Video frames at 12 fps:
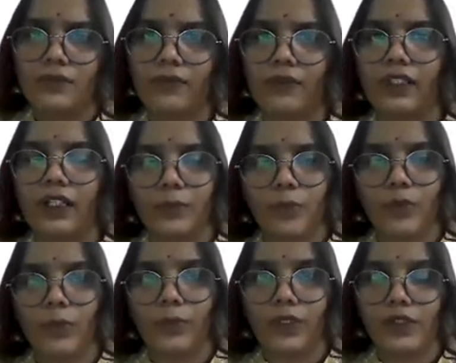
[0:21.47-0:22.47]
For that
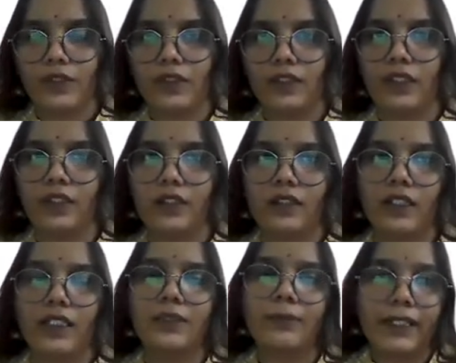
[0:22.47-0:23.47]
purpose,
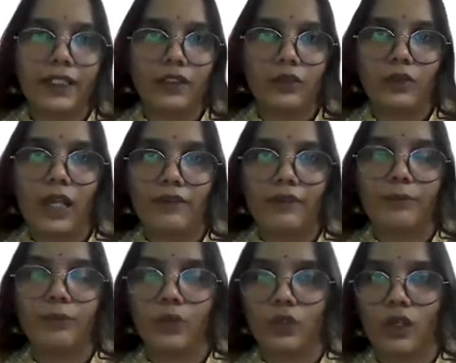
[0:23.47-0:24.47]
it's better to have a
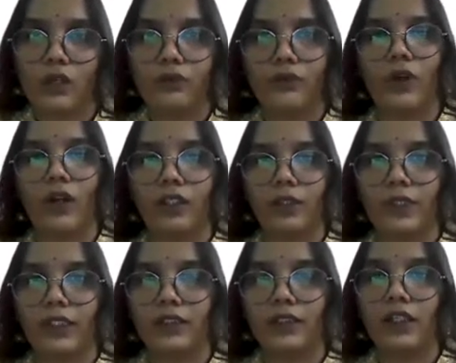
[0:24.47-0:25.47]
book of
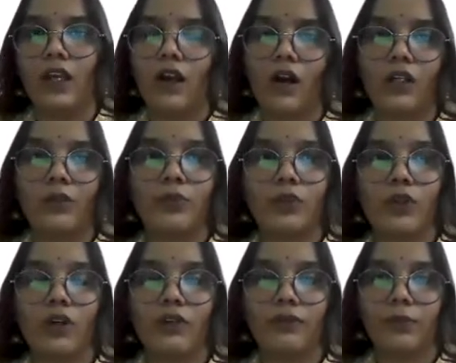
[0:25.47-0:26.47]
document or book
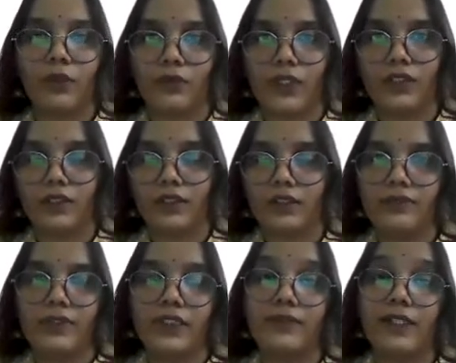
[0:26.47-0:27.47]
of provisions
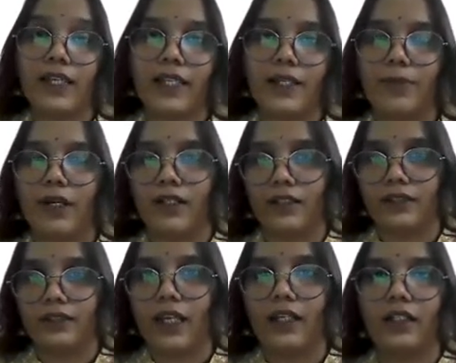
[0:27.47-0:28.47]
which will help
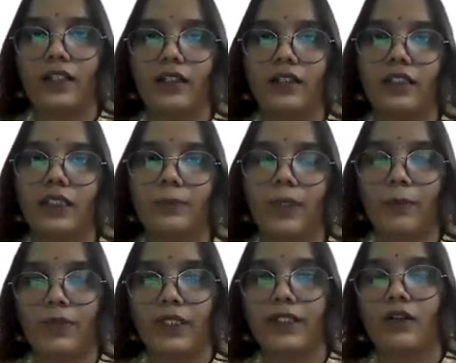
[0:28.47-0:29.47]
understand the
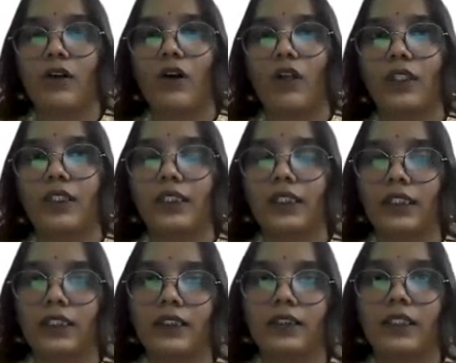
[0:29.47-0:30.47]
public or
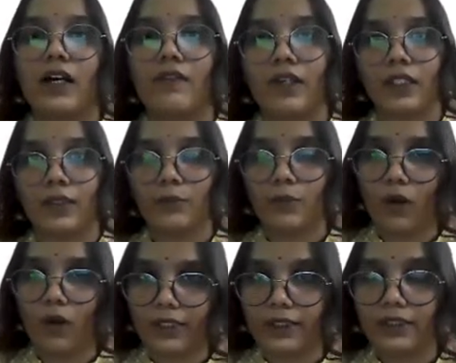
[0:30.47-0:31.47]
the governing
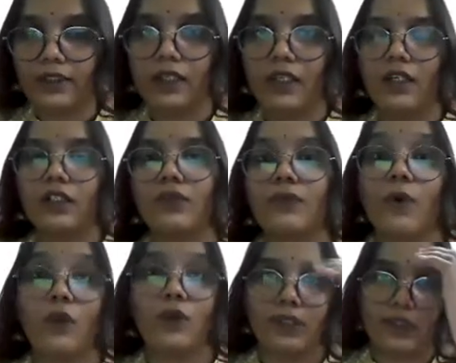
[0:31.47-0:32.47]
bodies to
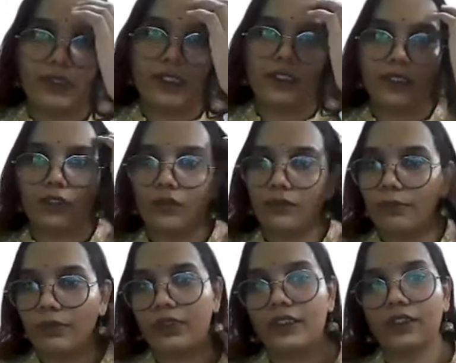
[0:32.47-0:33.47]
follow certain set of
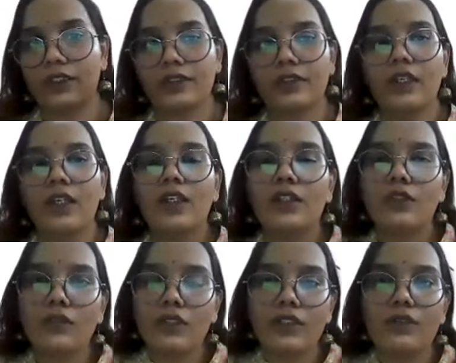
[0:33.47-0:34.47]
procedures.
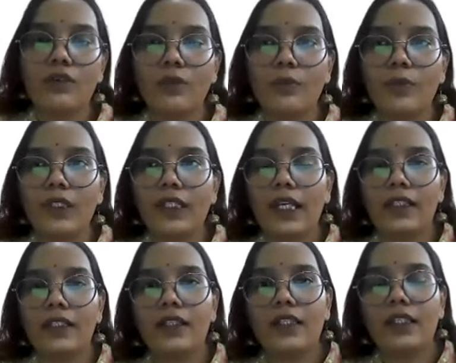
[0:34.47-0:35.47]
So this could be
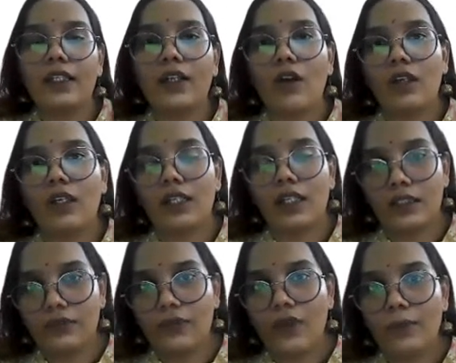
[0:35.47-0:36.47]
either in an
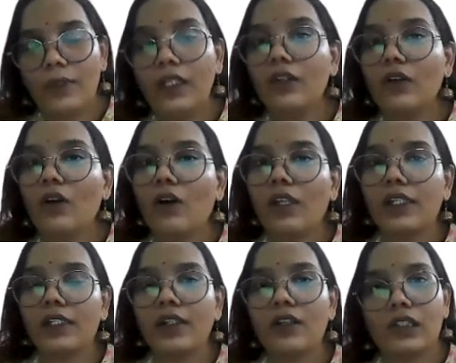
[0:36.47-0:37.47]
organized format or
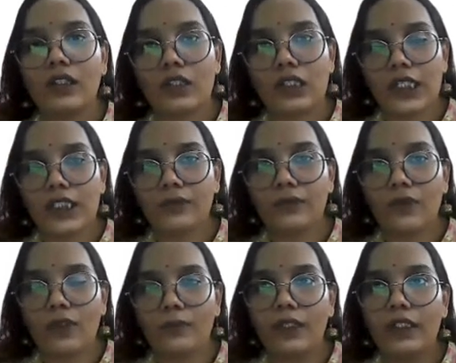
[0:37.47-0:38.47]
in an unorganized
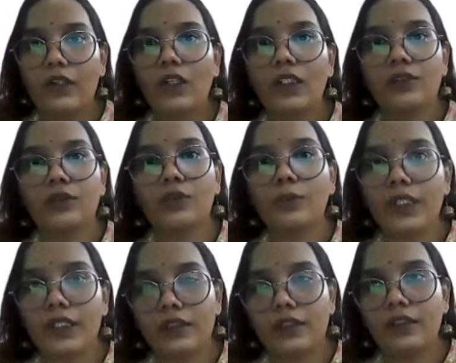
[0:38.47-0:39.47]
format, or this could be
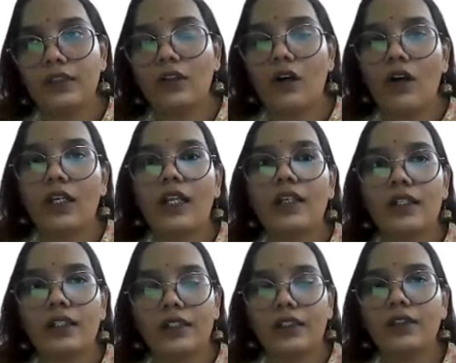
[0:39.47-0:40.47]
written or
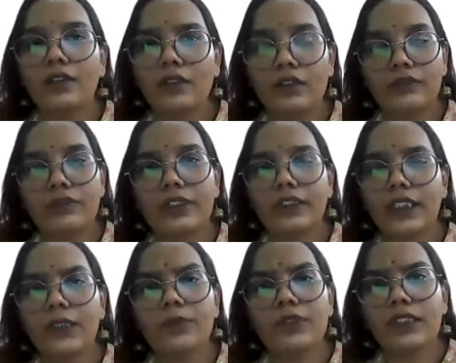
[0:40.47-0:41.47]
unwritten, which
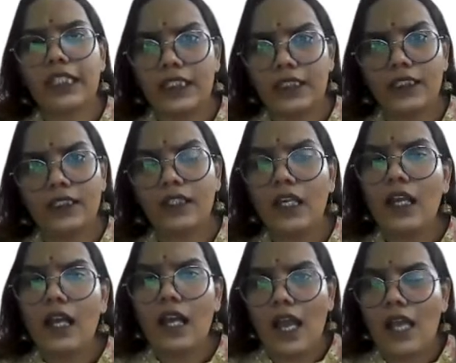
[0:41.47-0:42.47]
keeps changing
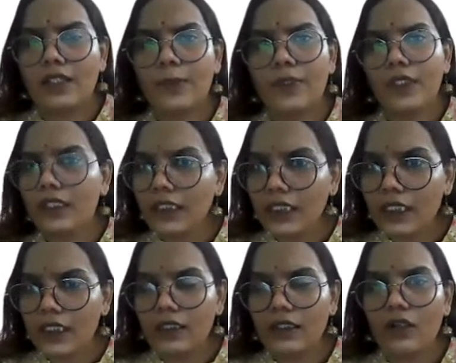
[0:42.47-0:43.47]
as per the
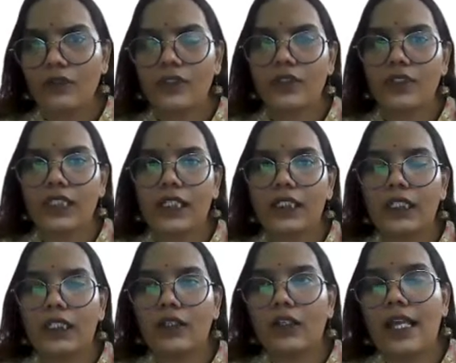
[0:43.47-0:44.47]
need of the
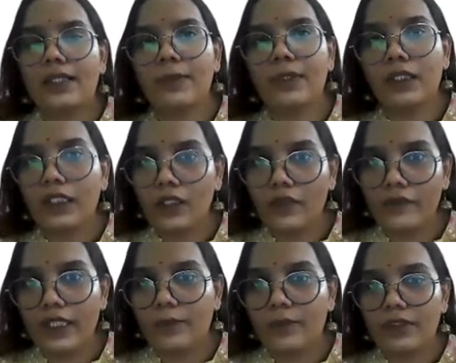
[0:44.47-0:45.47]
society or as per the need of the
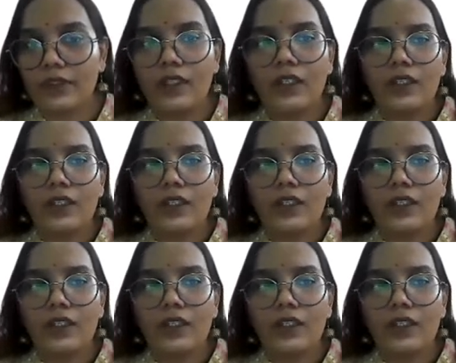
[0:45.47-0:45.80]
times.